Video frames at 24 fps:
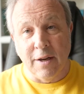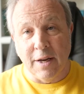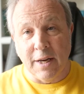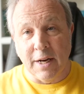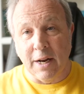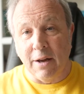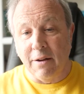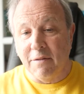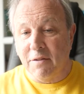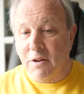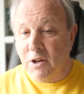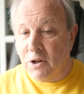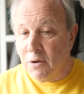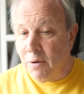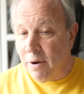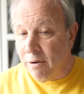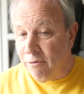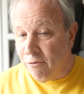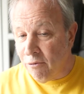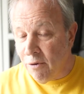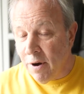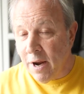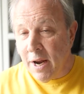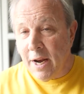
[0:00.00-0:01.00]
If you do
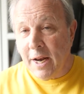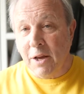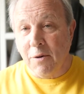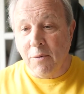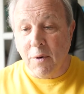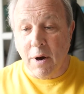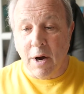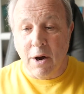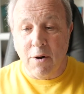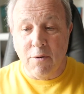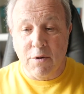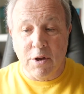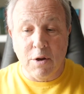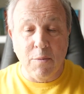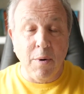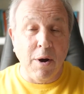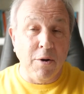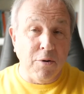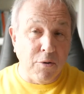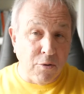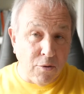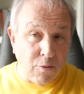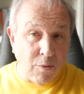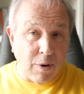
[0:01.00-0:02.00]
it really well, and you
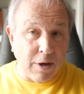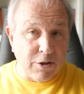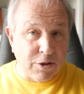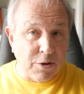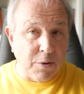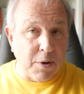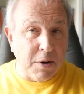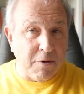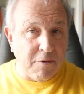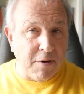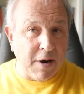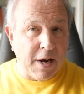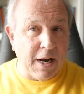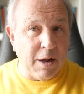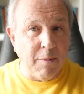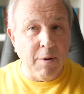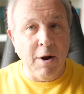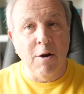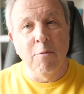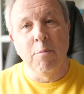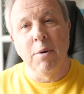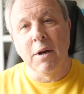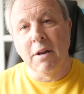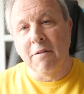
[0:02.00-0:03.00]
won't always do it really
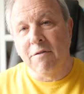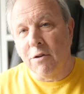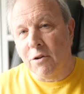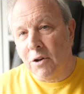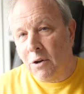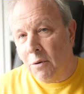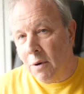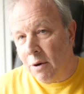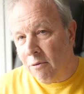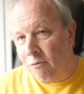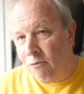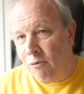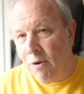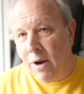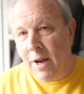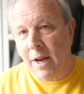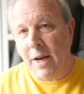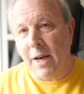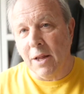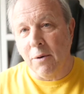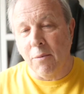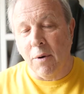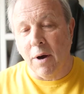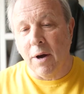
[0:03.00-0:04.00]
well, but if you do it
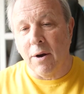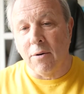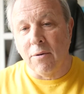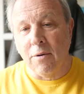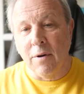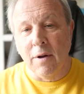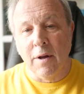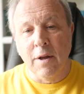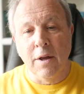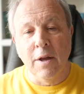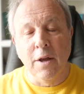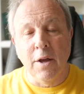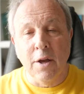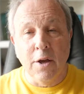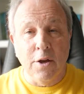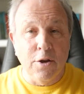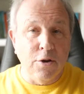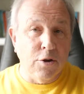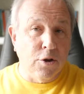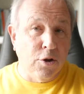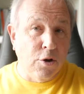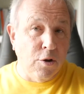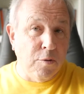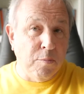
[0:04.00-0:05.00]
really well,
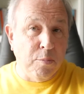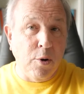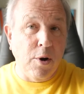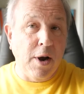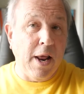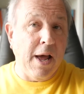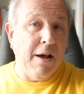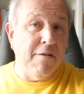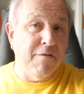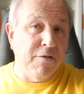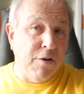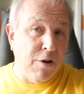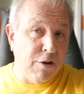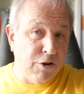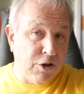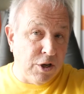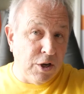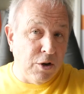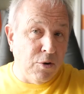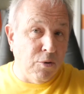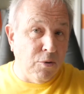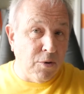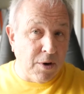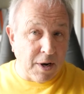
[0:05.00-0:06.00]
you could pull out
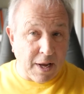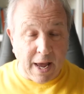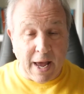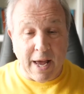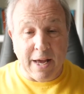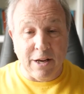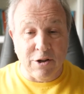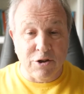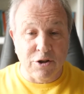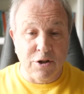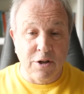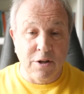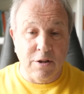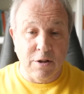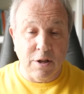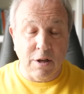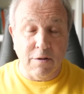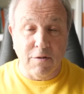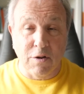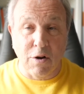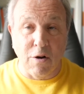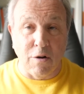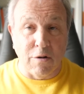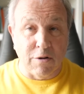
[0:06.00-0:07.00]
virtually all the cash
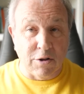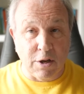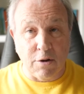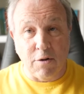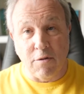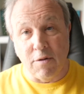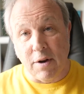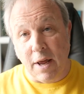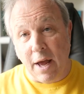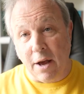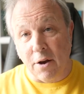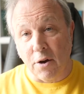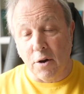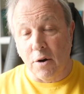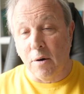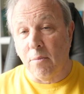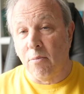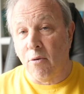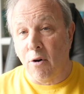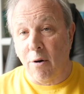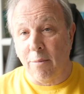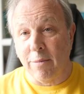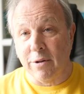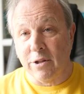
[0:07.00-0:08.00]
you've got. So you've now got a
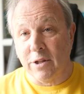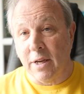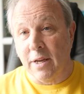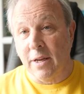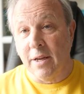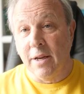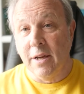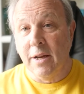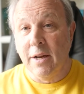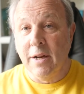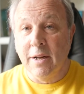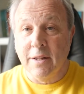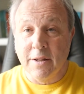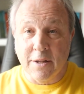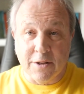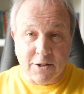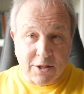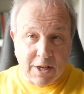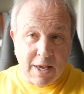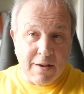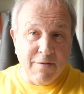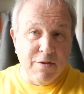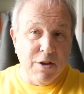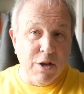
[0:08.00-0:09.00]
property that's
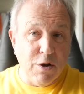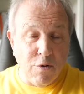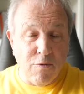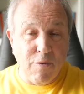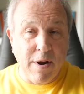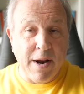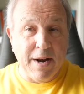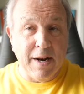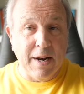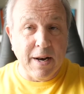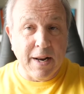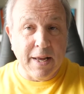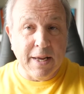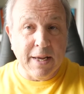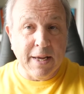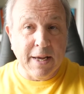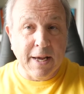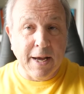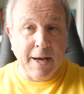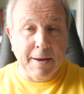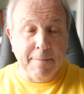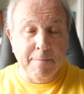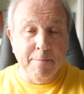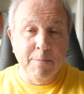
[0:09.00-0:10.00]
giving you a rental
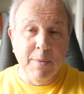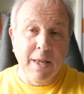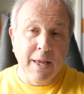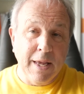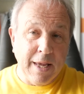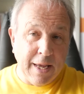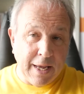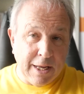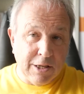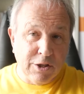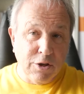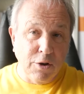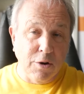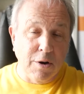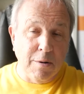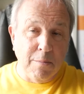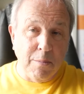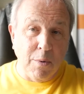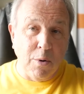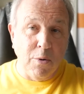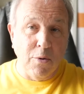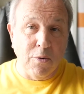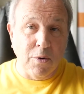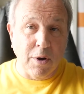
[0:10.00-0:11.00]
income. It's on a
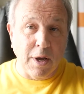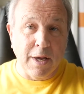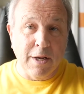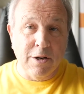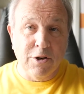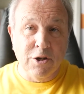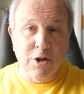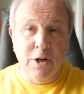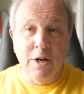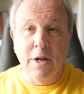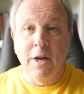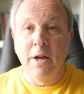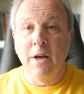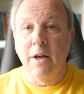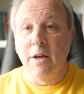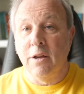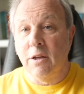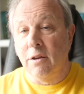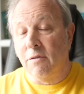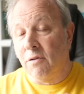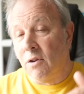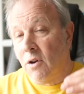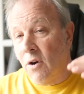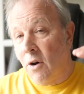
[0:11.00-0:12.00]
mortgage.
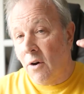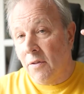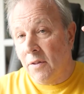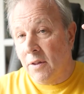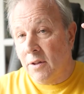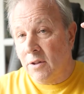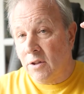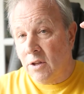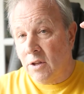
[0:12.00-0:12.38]
You've got the